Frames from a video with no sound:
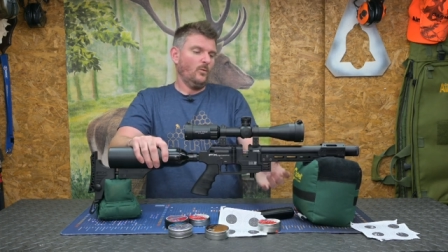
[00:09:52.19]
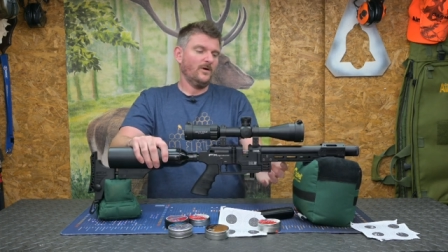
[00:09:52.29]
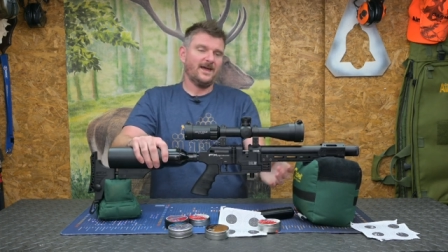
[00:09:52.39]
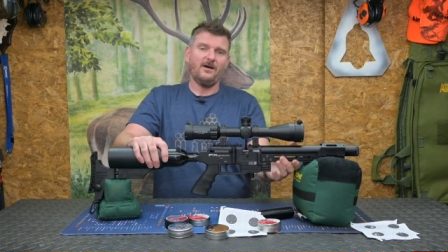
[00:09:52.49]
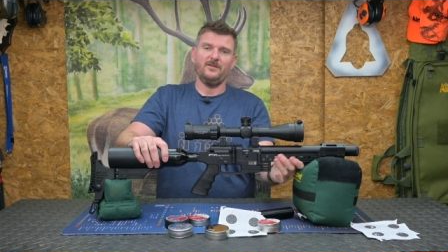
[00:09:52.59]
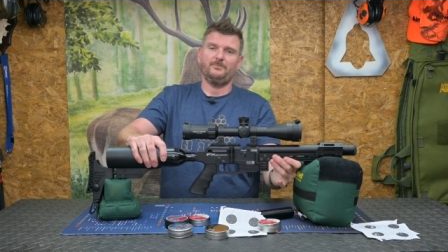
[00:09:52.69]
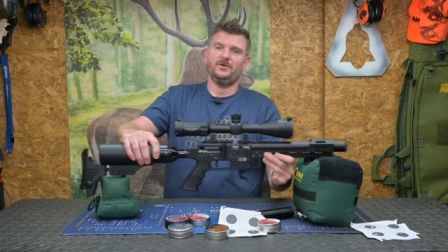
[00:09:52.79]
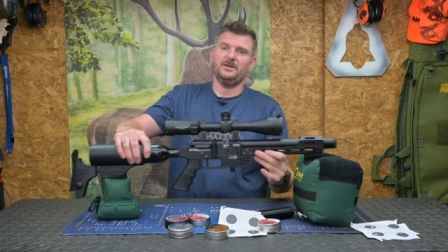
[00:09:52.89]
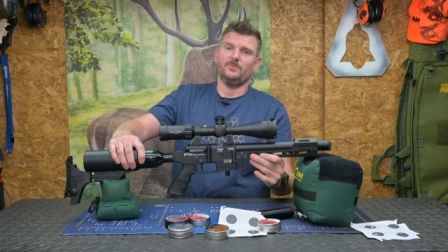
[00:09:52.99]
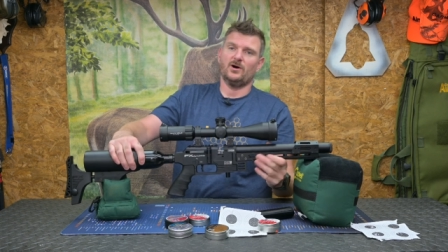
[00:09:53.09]
Without the
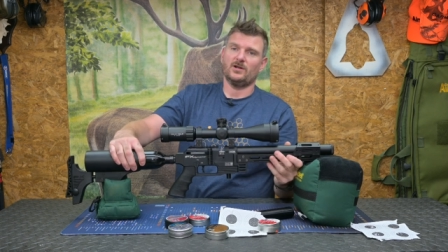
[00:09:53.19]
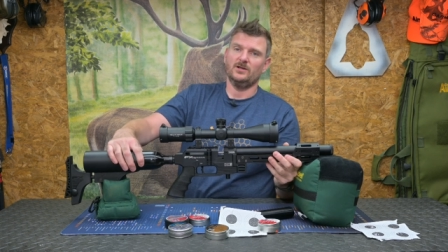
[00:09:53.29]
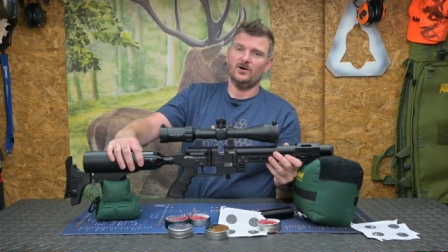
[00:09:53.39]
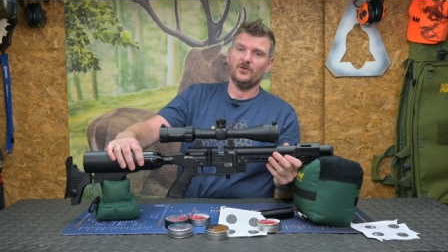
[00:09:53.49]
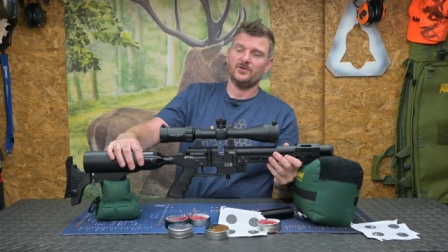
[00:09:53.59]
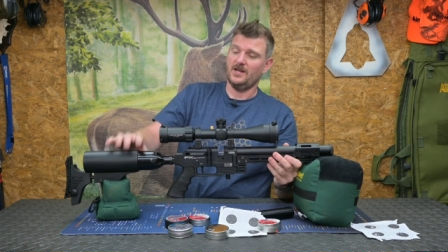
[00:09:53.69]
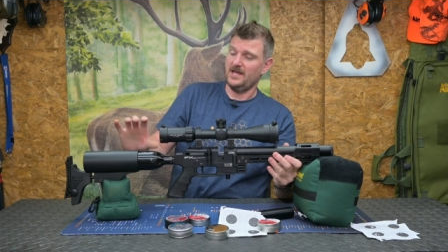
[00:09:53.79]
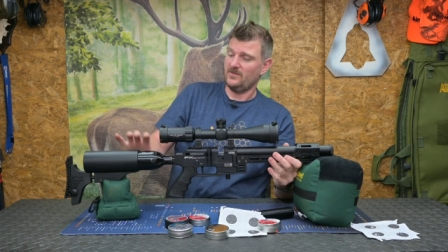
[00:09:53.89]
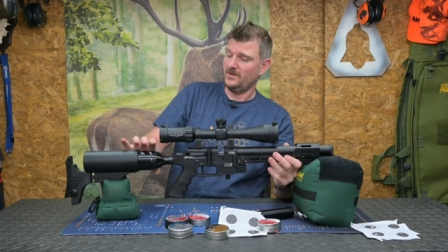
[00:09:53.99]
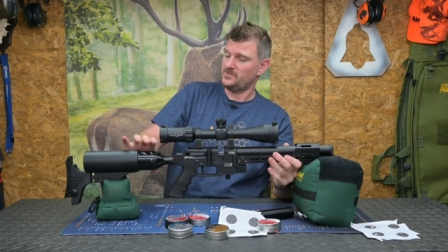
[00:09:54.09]
buddy bottle
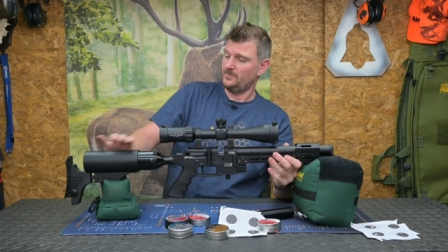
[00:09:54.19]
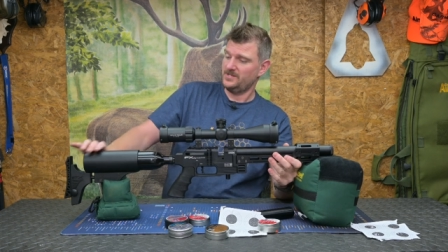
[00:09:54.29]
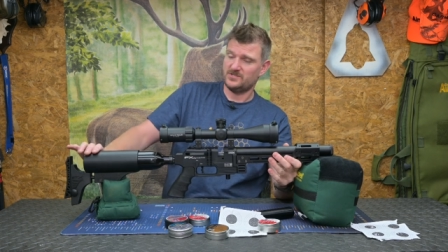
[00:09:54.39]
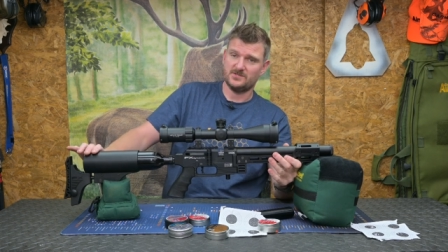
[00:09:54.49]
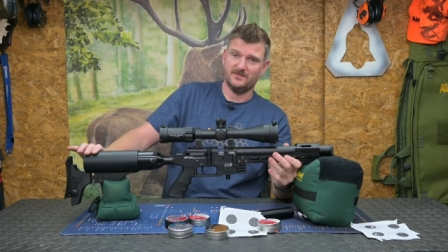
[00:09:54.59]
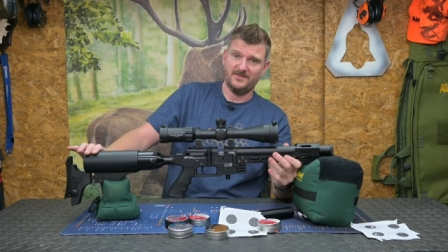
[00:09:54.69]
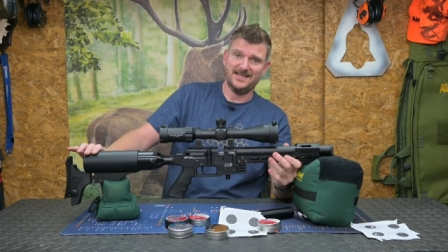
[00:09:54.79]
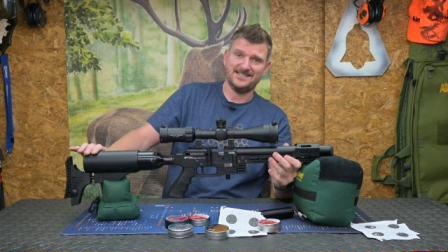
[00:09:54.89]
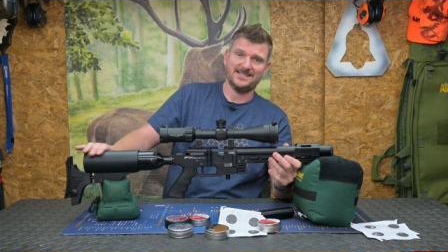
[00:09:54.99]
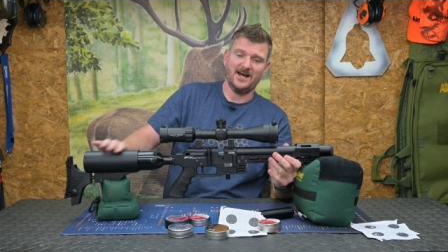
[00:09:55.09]
underneath, which will be sort of
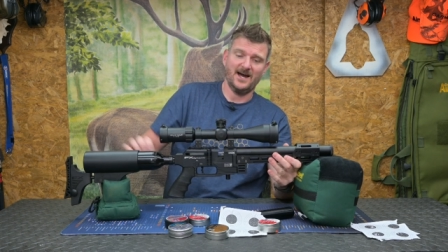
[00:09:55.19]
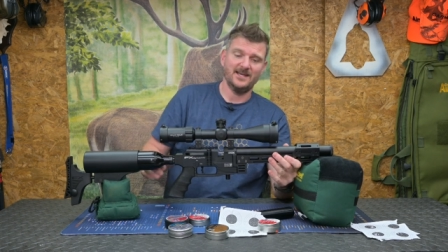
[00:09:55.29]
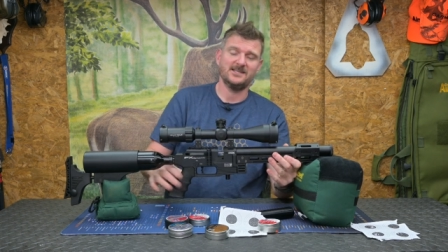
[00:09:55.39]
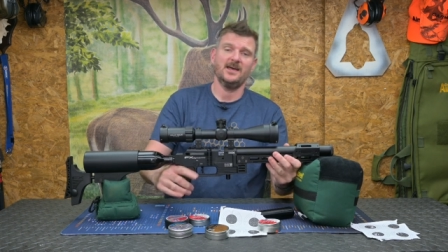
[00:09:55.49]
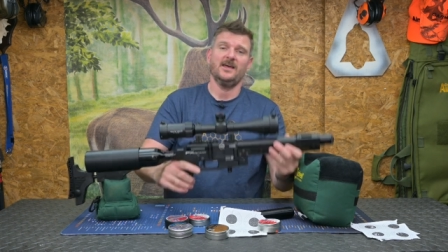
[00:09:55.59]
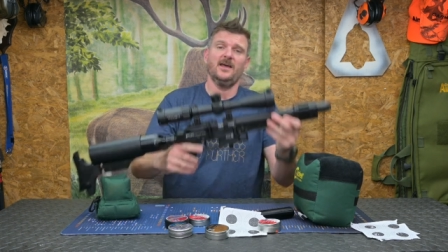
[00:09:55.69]
this size,